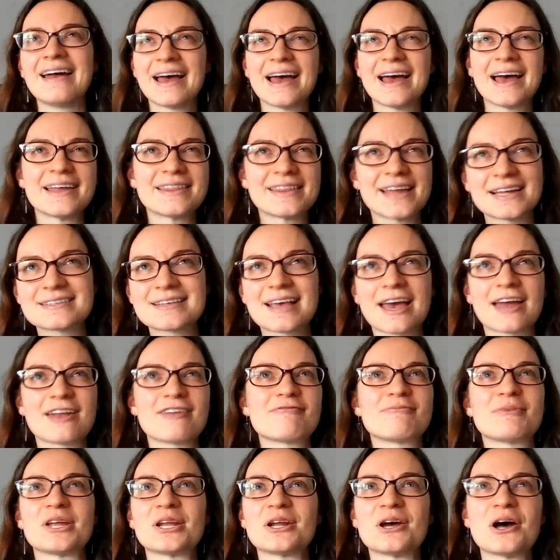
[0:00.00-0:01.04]
And that's kind of
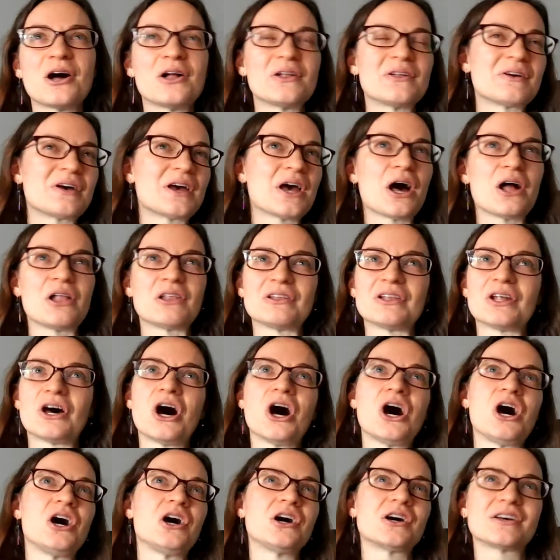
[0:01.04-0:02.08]
been a
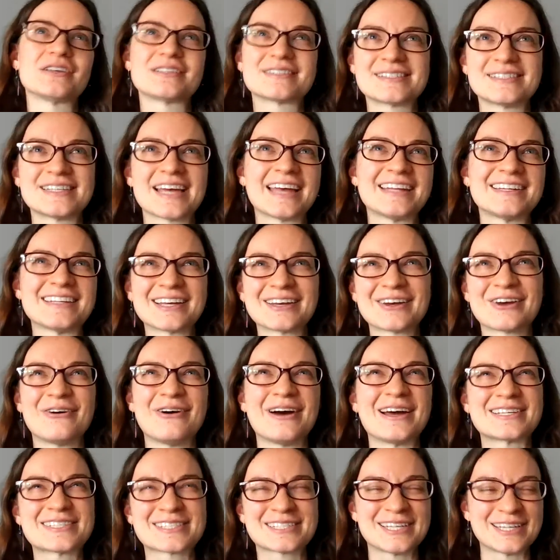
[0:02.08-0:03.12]
long standing
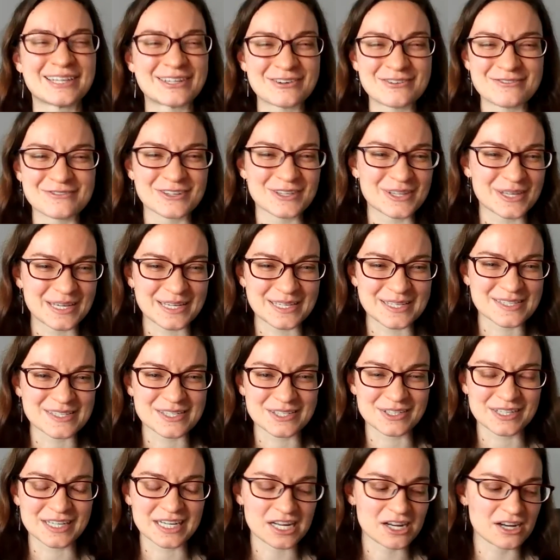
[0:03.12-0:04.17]
question over the
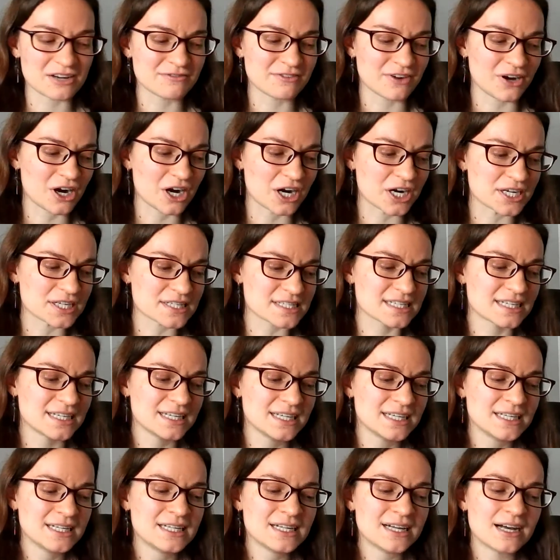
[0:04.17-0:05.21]
history of art.
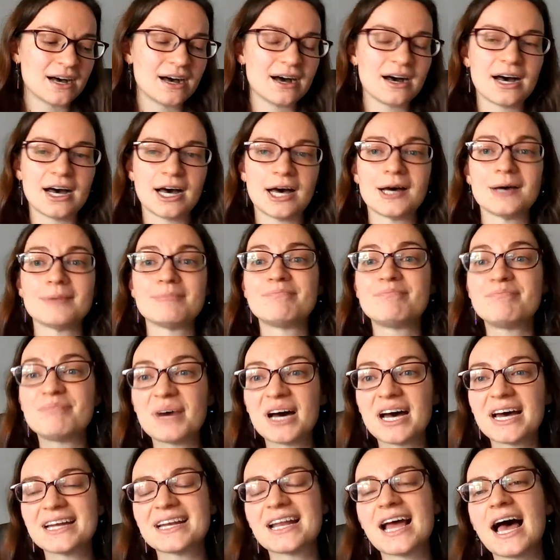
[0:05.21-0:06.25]

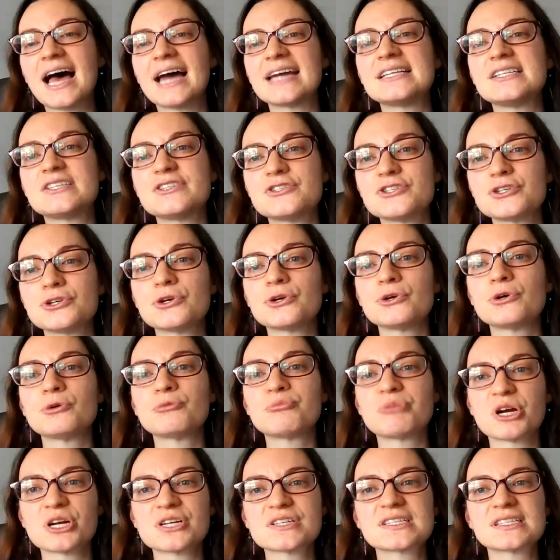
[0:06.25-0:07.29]
But I do
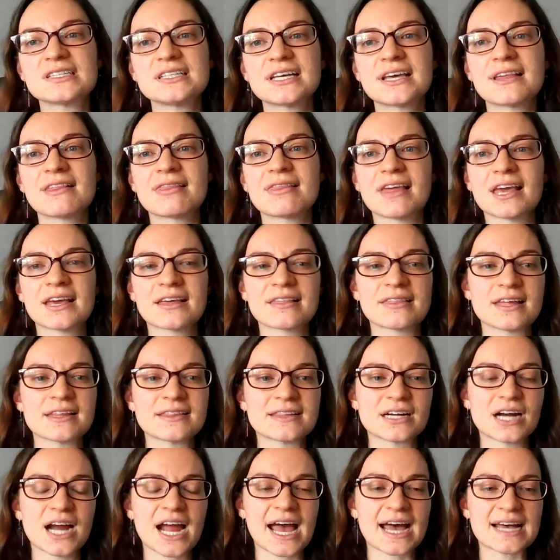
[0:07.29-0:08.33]
personally think that
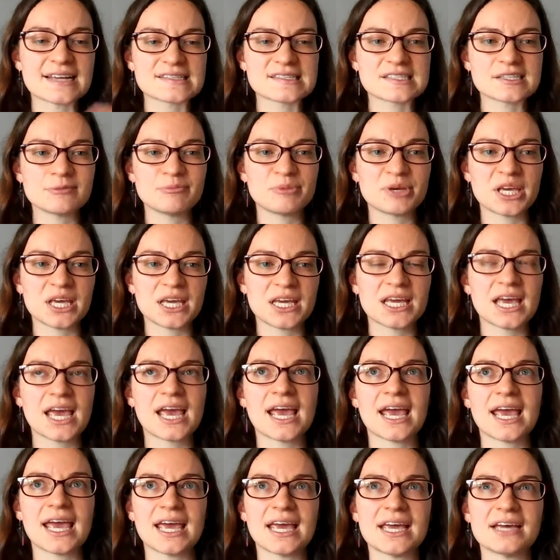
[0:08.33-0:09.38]
there has to be
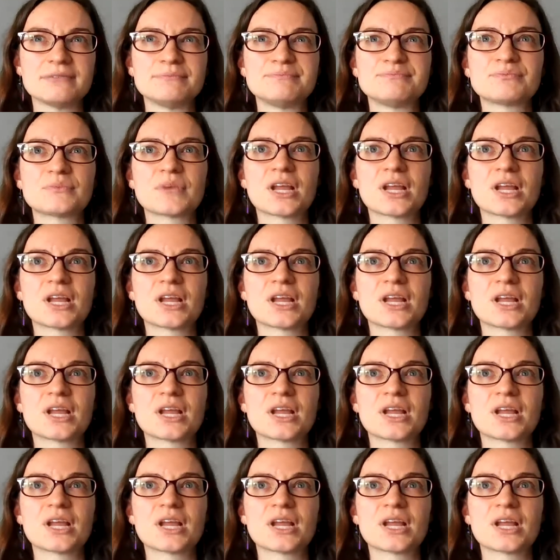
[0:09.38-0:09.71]
a